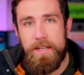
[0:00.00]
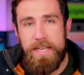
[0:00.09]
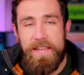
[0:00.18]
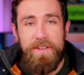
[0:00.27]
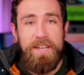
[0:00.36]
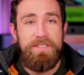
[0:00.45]

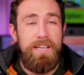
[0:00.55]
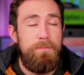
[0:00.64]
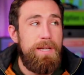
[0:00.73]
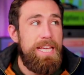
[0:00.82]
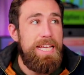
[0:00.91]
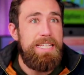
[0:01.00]
Even if
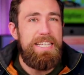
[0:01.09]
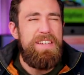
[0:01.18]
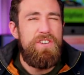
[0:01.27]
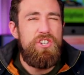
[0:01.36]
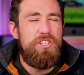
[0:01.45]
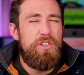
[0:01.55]
somebody is
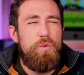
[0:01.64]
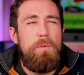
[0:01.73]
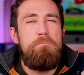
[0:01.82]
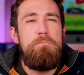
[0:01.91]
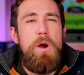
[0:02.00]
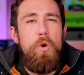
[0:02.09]
even just
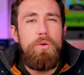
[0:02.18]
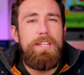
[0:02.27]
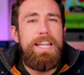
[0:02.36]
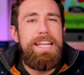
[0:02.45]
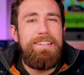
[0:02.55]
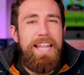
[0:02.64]

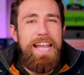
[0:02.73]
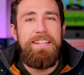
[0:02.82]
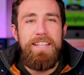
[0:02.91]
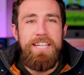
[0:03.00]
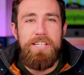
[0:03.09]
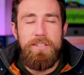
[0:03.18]
remotely
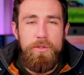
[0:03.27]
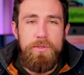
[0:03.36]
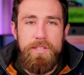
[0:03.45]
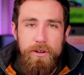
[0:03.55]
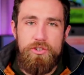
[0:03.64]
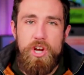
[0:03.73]
likely to
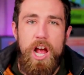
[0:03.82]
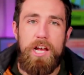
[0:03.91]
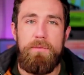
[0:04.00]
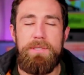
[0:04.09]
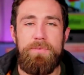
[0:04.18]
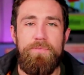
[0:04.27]
lose their
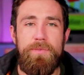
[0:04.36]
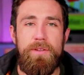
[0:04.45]
jobs,